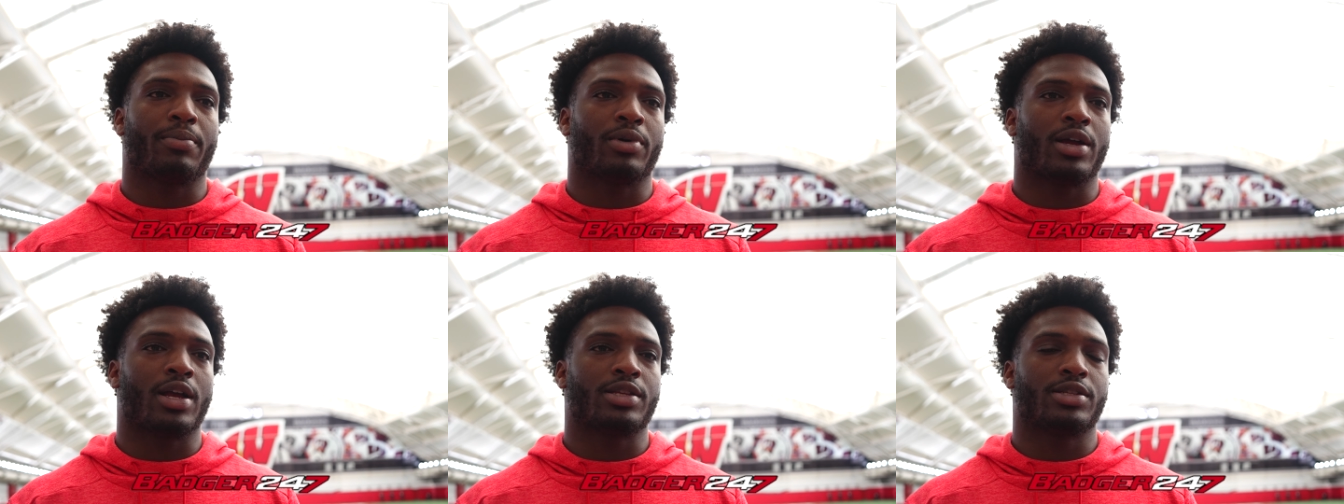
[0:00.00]

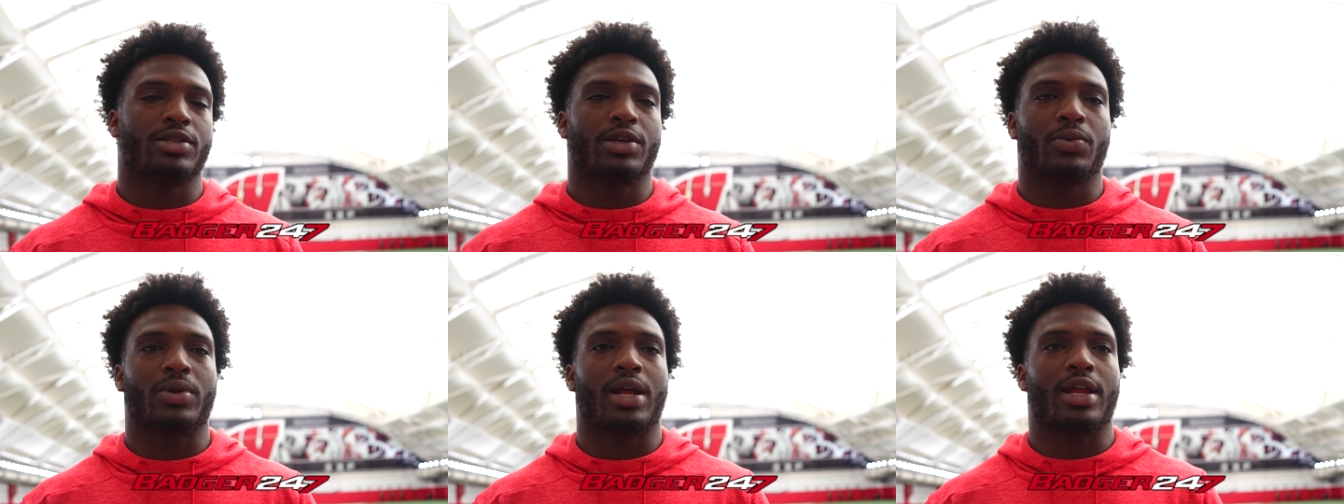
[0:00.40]
But I just
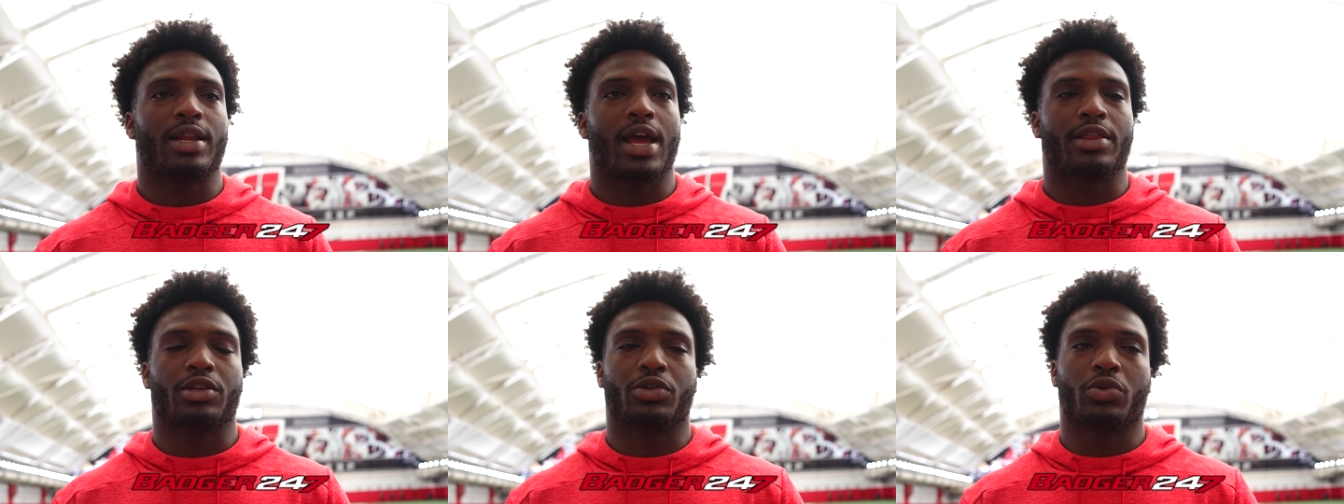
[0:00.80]
did what I
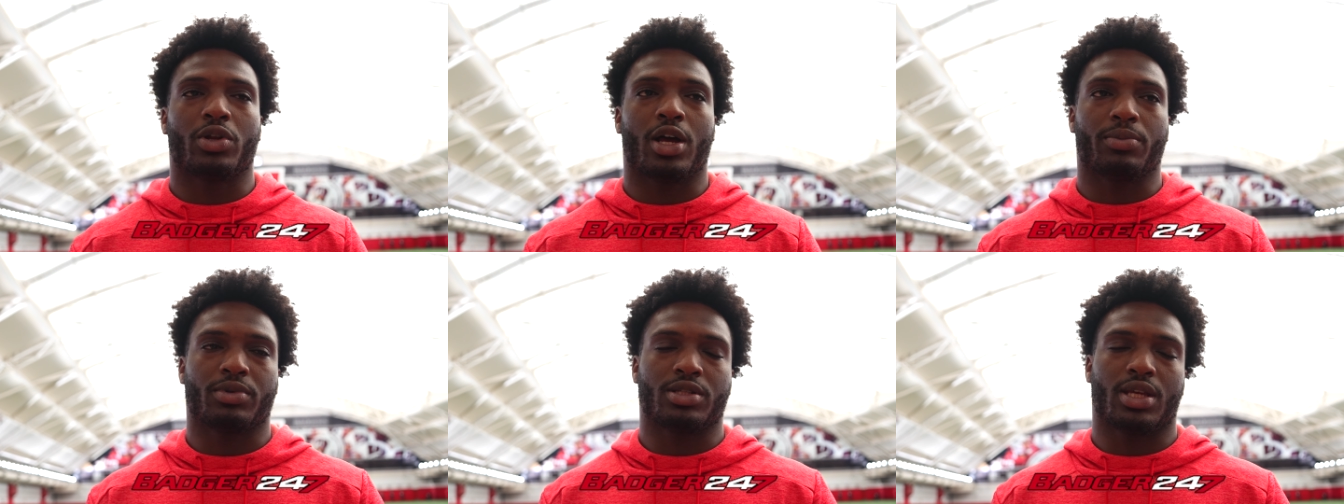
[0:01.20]
had to do to
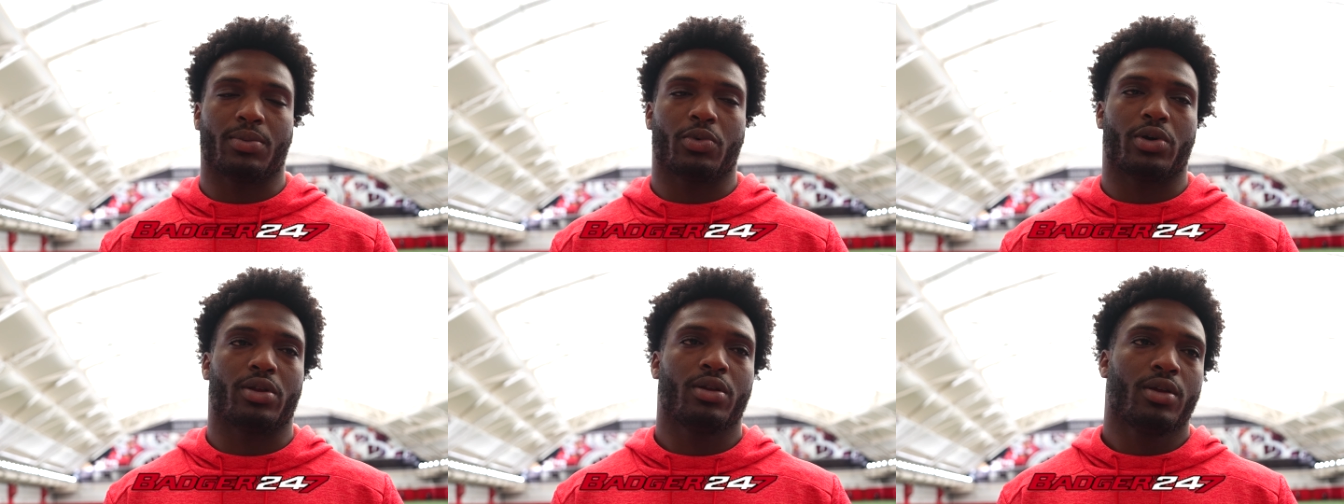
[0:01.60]
help the team
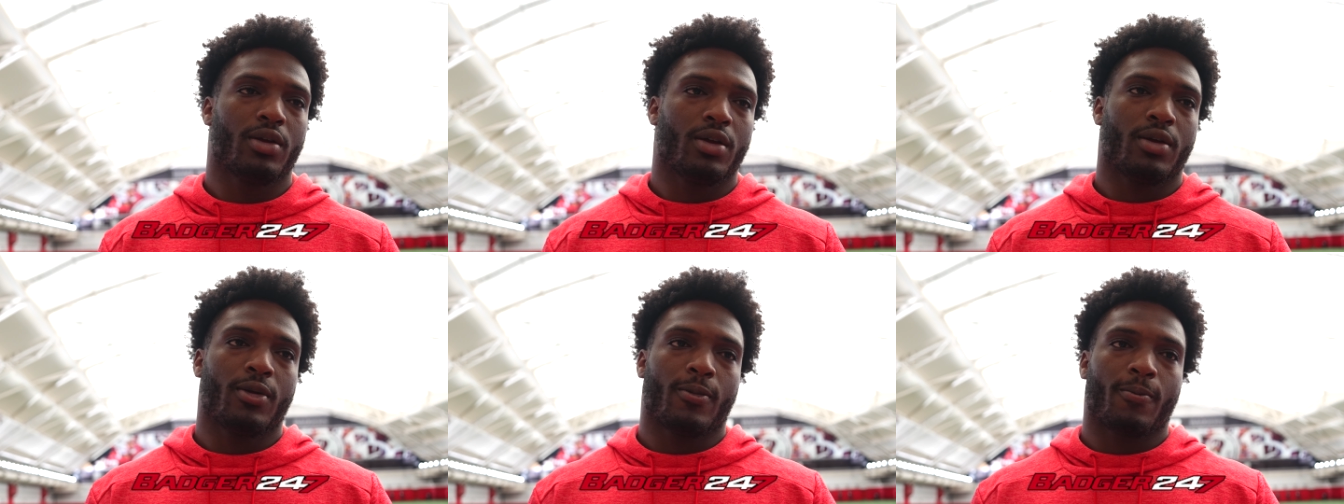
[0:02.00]
win.
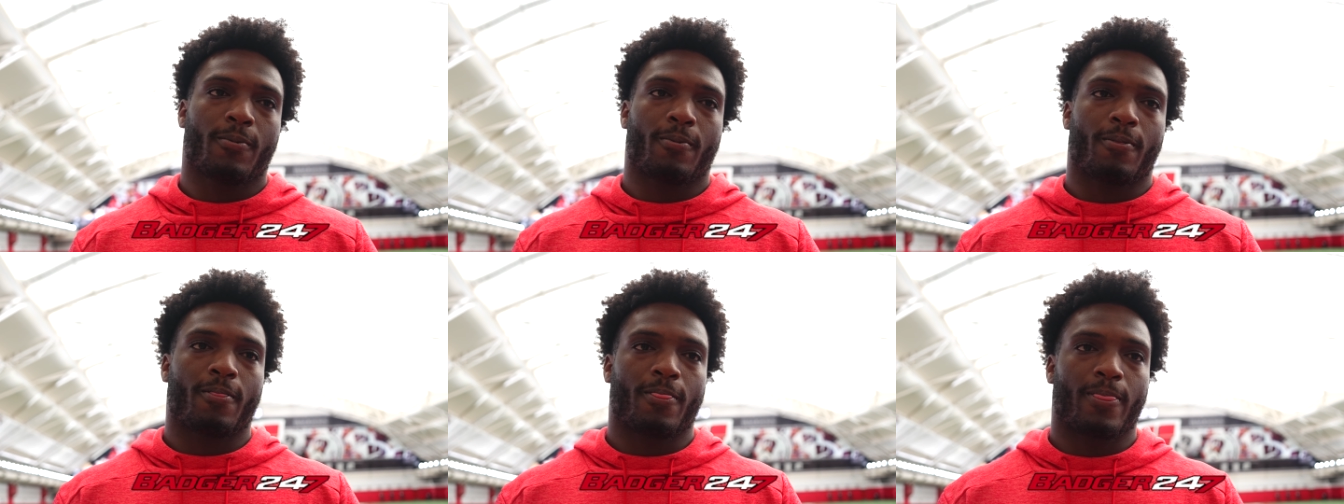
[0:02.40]

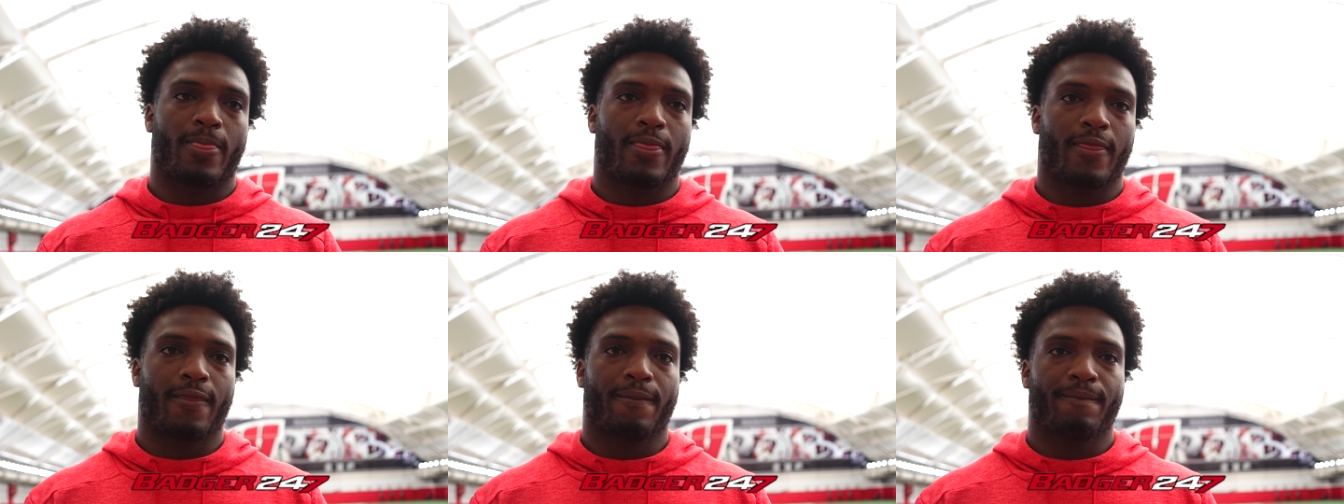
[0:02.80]
It's obviously
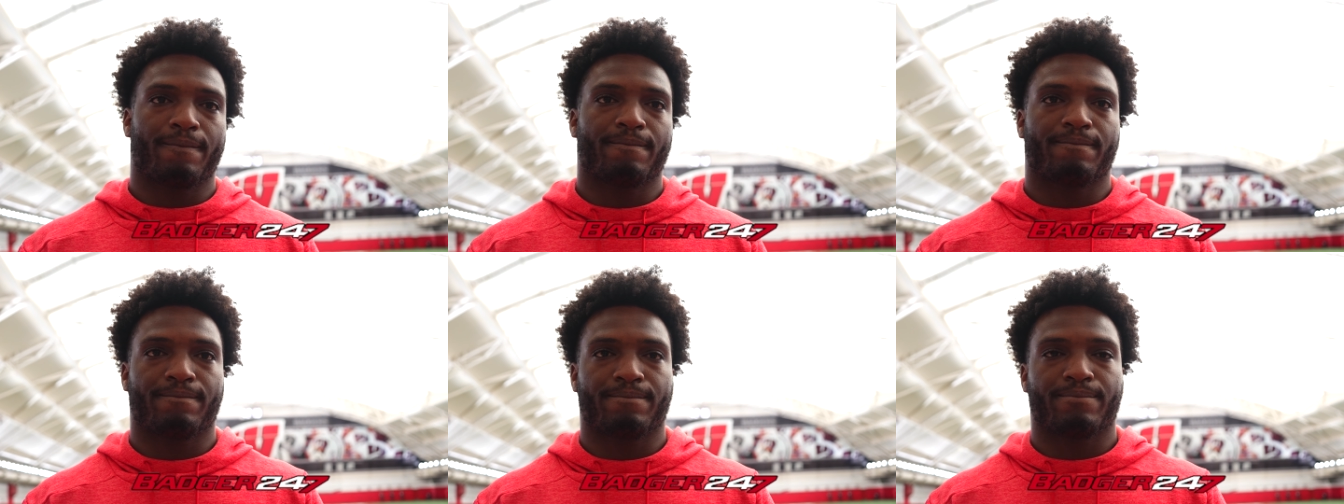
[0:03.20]
early,
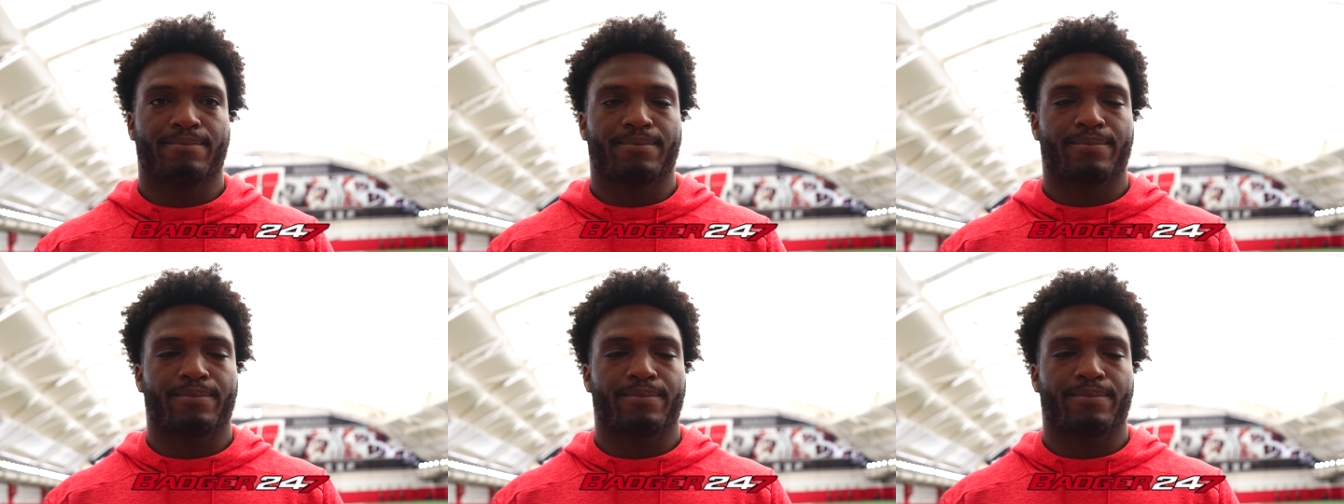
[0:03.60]
but